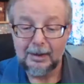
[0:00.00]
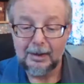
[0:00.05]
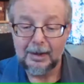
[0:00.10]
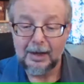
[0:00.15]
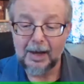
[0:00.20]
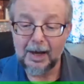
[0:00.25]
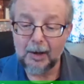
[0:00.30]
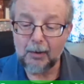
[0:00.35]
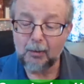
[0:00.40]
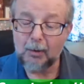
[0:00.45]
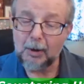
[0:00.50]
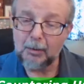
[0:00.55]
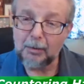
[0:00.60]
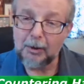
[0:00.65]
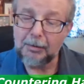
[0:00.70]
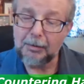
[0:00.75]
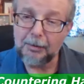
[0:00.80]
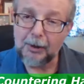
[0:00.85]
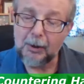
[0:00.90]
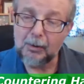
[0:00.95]
and when we
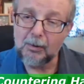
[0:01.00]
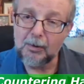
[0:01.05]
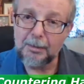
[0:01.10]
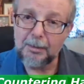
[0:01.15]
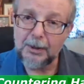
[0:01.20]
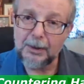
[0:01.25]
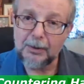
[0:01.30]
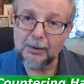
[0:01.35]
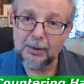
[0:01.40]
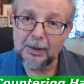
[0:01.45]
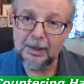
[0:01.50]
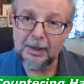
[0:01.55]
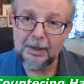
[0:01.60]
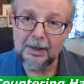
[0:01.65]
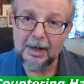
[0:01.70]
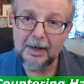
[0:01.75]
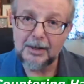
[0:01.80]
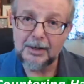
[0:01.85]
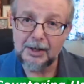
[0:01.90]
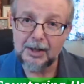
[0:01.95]
feel we've been treated
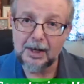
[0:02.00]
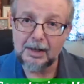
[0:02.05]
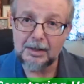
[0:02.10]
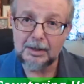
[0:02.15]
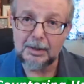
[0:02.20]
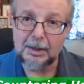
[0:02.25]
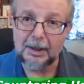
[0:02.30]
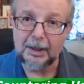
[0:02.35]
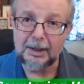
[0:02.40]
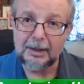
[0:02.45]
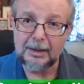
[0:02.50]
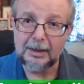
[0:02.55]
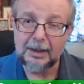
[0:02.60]
unjustly.